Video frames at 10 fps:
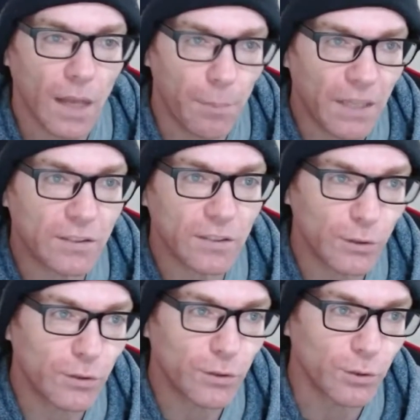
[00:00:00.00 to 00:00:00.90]
I basically
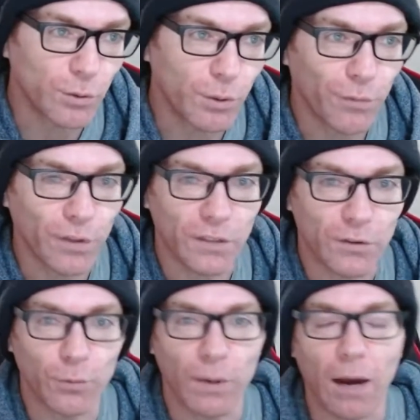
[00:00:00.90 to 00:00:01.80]
used to do judo for like
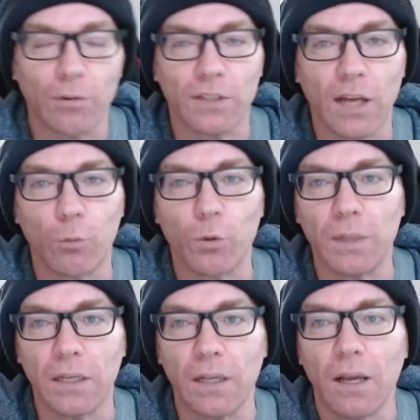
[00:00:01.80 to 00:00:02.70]
two, three hours, and I would
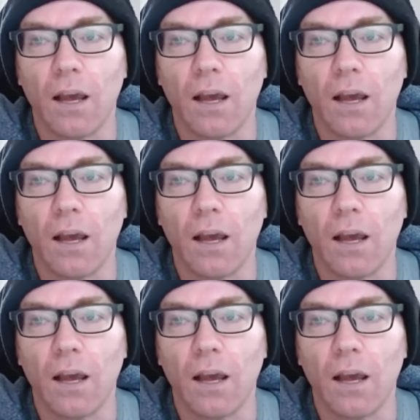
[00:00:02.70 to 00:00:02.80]
be